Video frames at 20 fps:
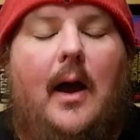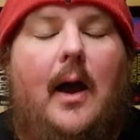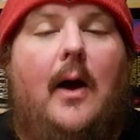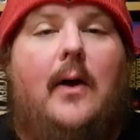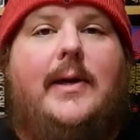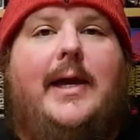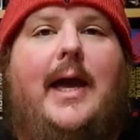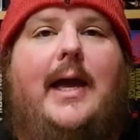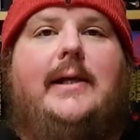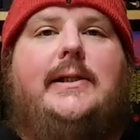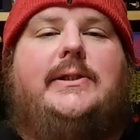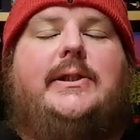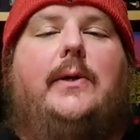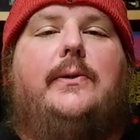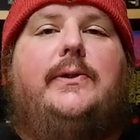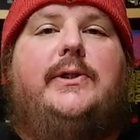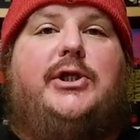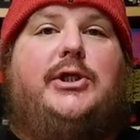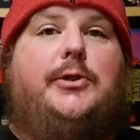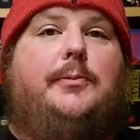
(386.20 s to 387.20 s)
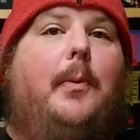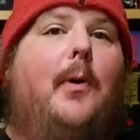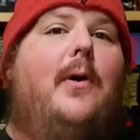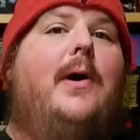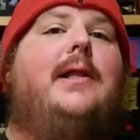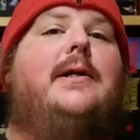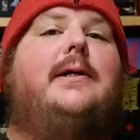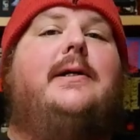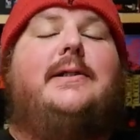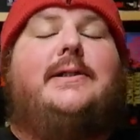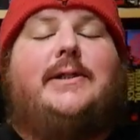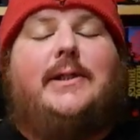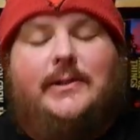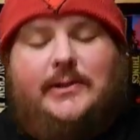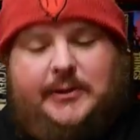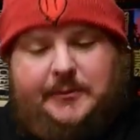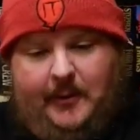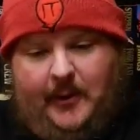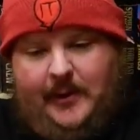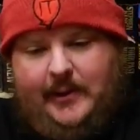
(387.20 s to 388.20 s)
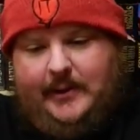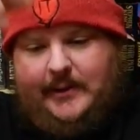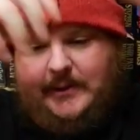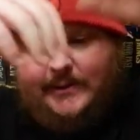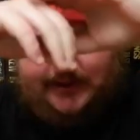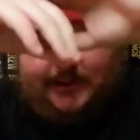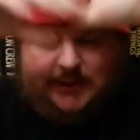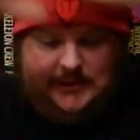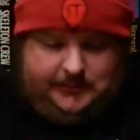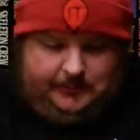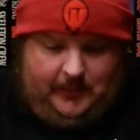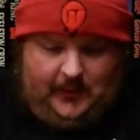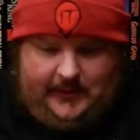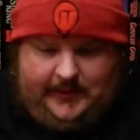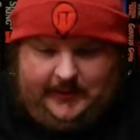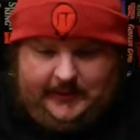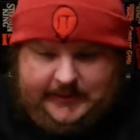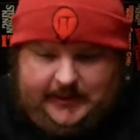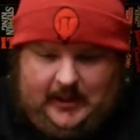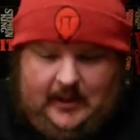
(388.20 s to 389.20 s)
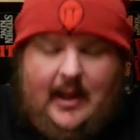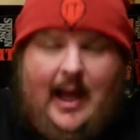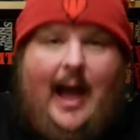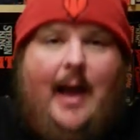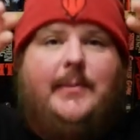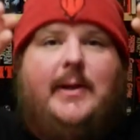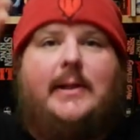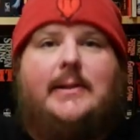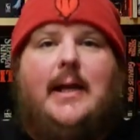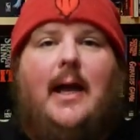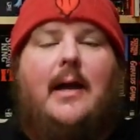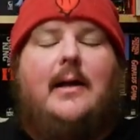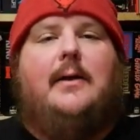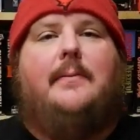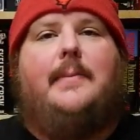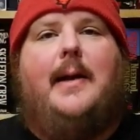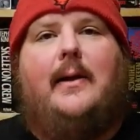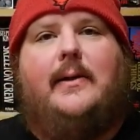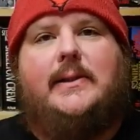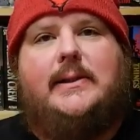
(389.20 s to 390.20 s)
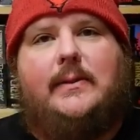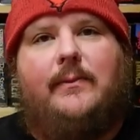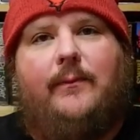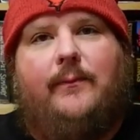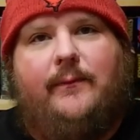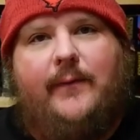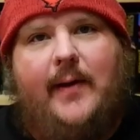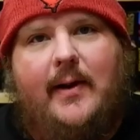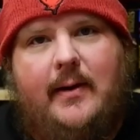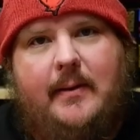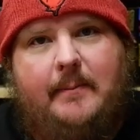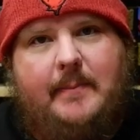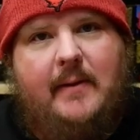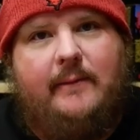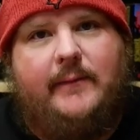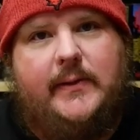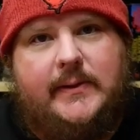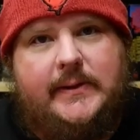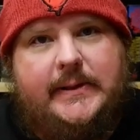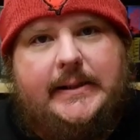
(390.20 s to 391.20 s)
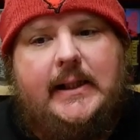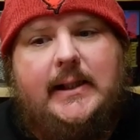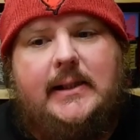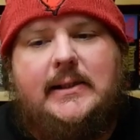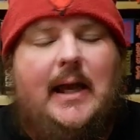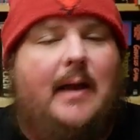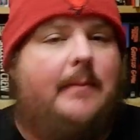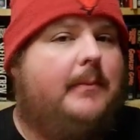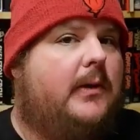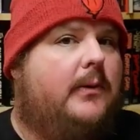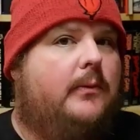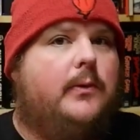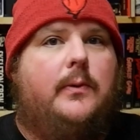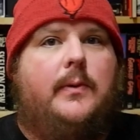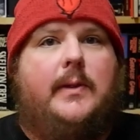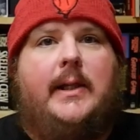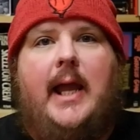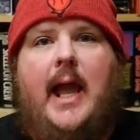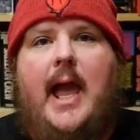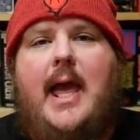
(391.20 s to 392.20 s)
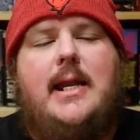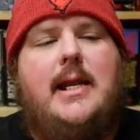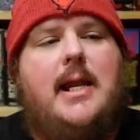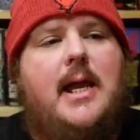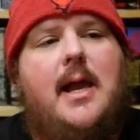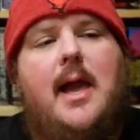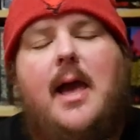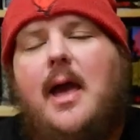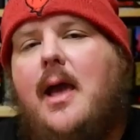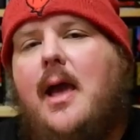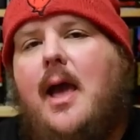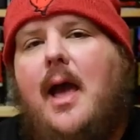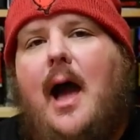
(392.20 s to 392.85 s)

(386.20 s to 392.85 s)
Okay, so spoilers, spoilers, spoilers. I'm going to talk about some very pivotal scenes. I'm going to ruin the ending.